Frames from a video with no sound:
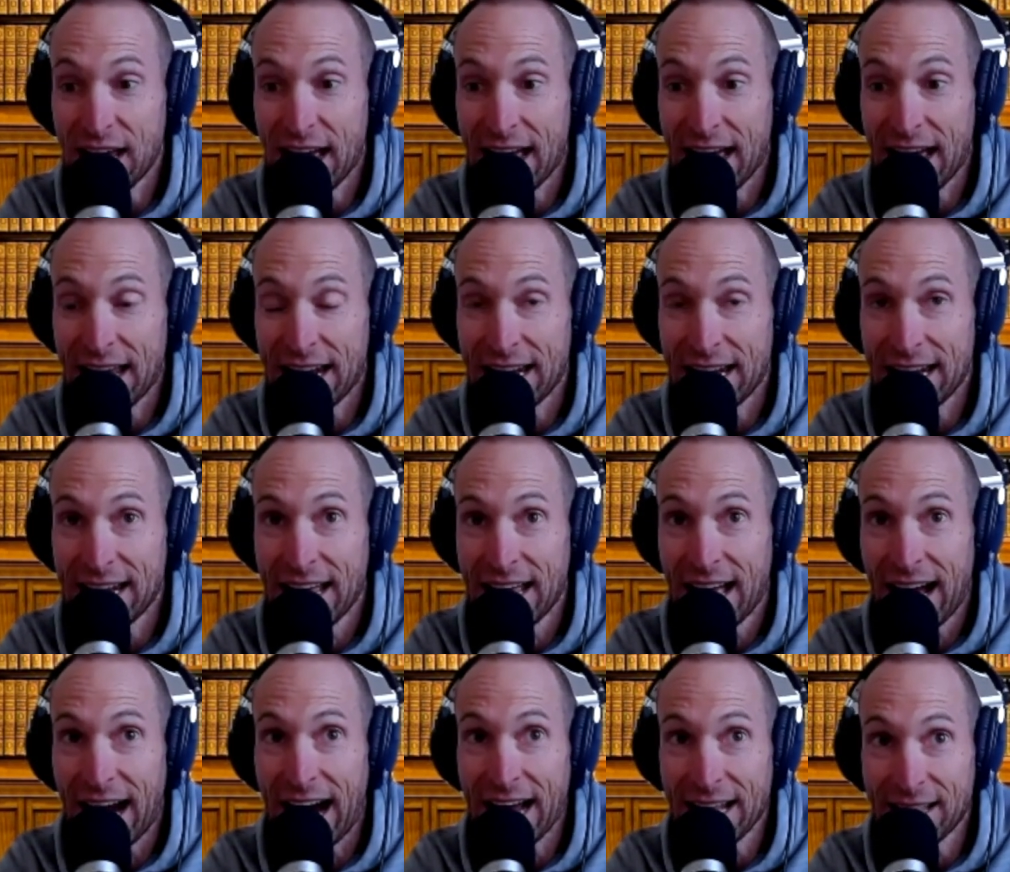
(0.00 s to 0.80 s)
And
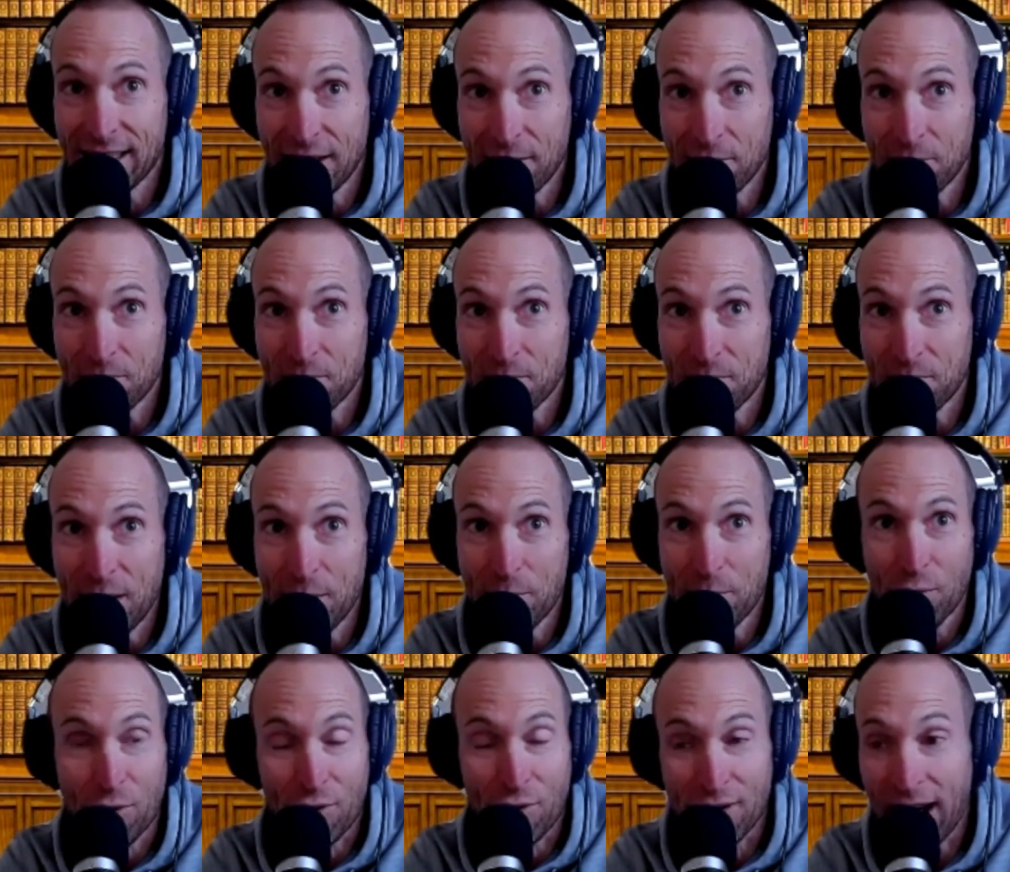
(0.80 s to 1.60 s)
I think
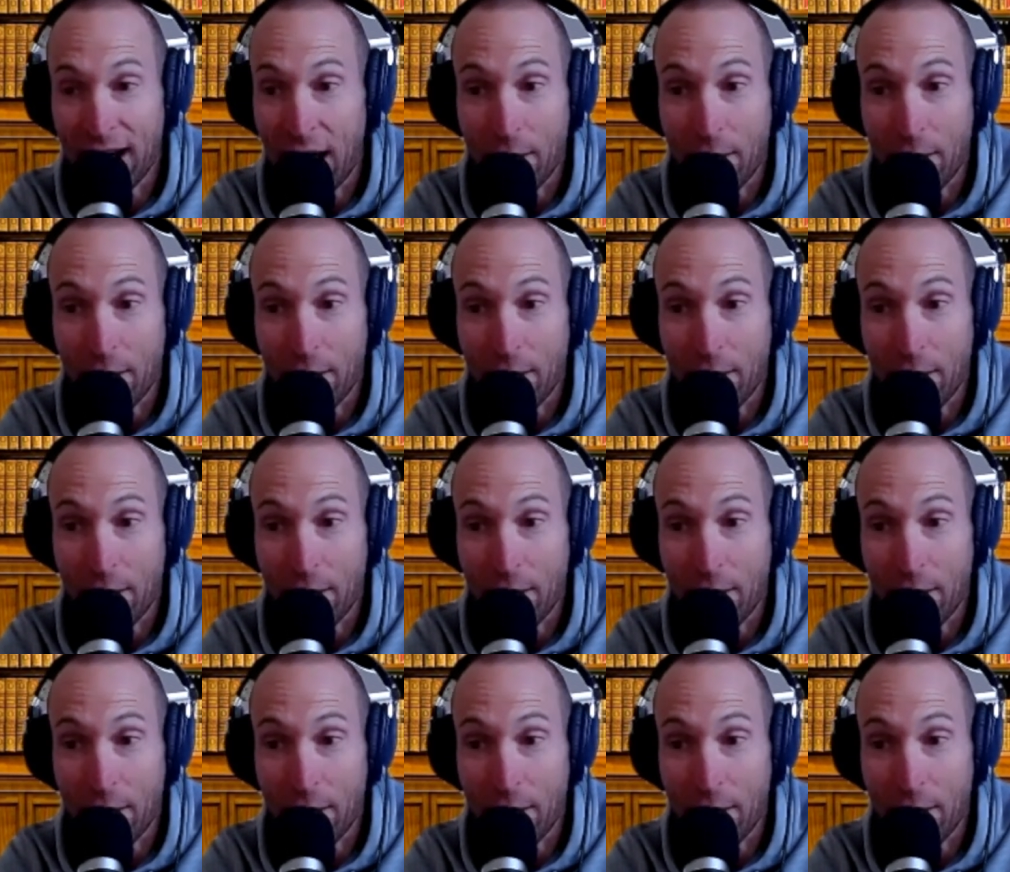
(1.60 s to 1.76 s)
people are not